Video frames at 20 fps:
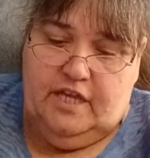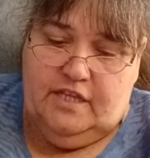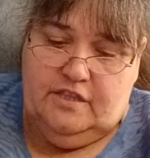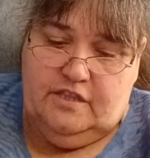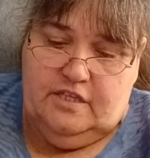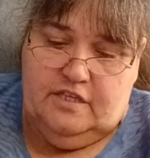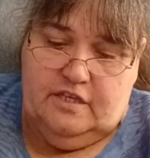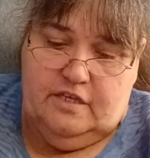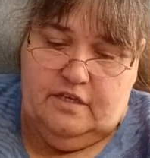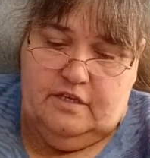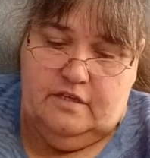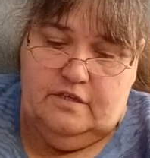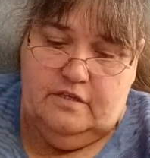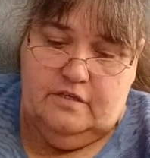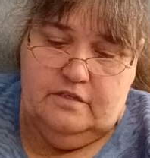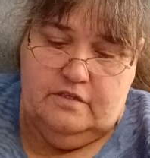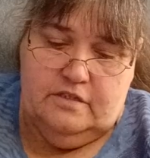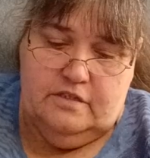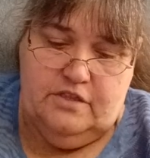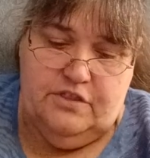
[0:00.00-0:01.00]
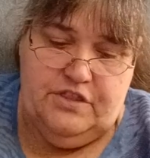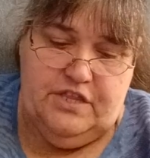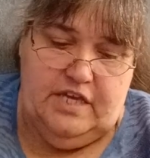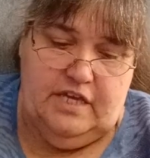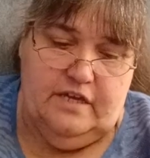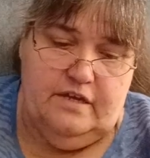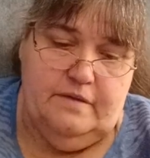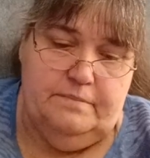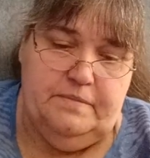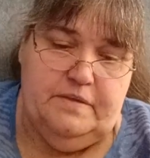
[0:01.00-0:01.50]
the
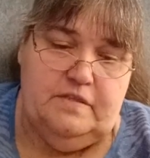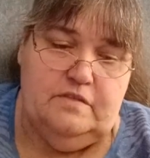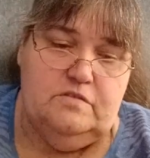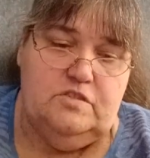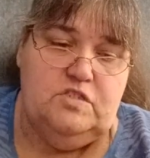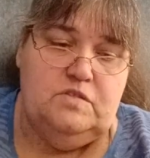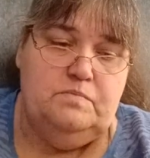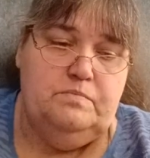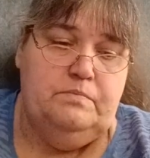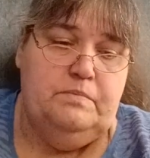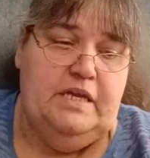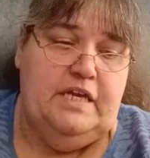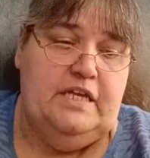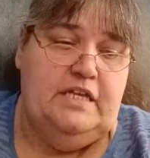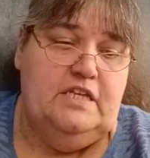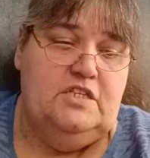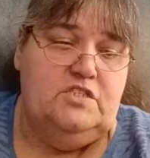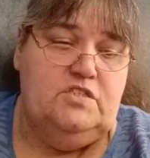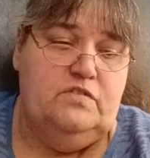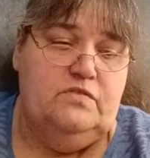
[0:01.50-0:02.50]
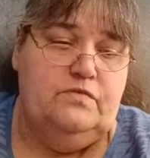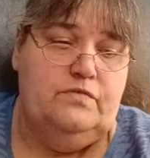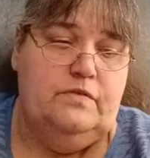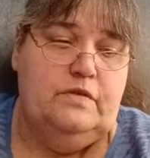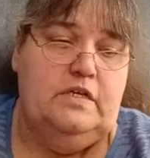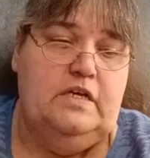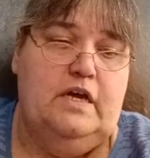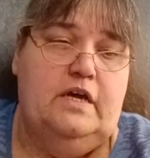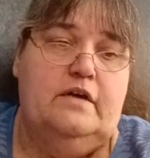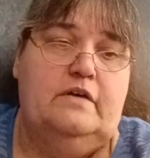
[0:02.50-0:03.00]
thing up and just make it into
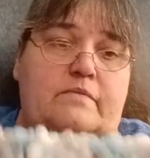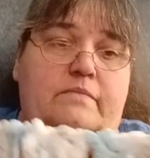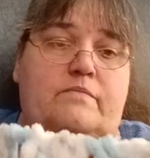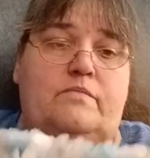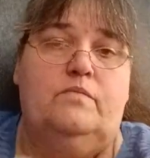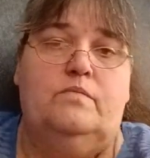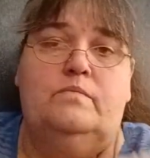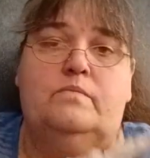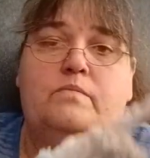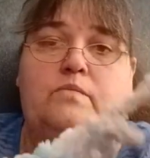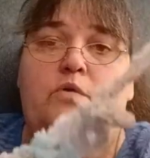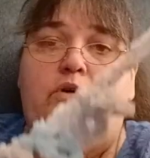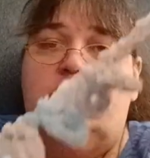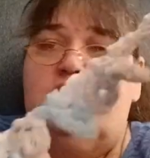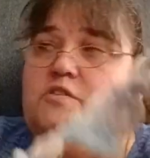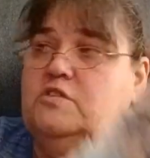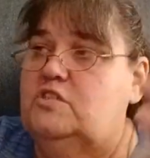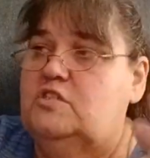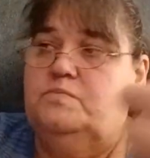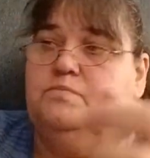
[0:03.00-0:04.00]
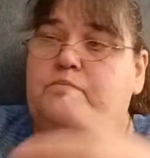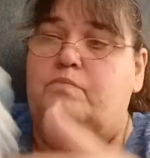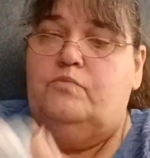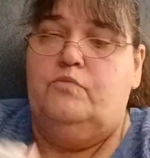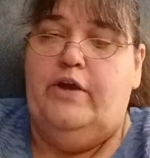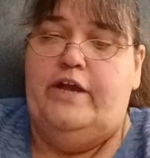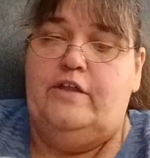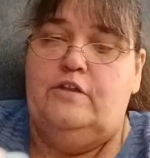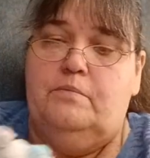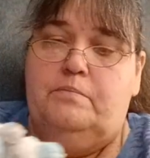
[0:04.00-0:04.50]
where it's just
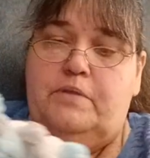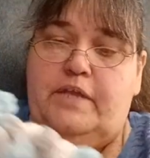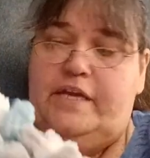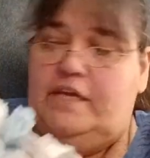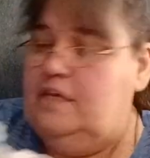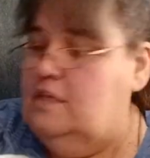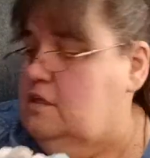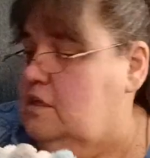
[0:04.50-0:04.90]
regular blanket